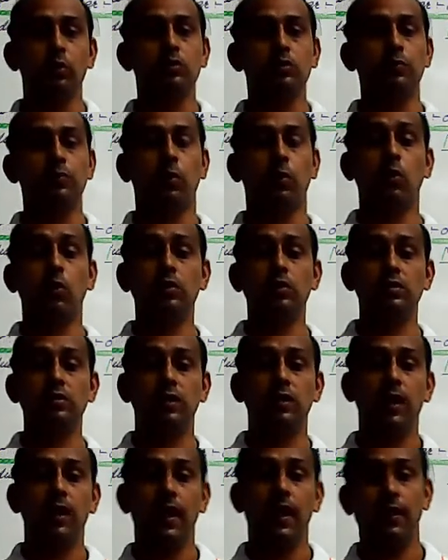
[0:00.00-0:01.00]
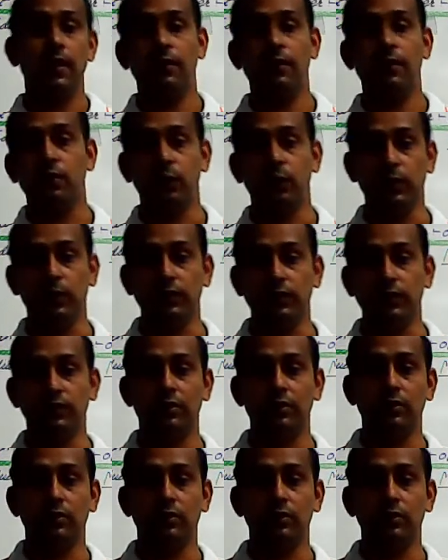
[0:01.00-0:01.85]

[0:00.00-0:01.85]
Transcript: sports and nutrition.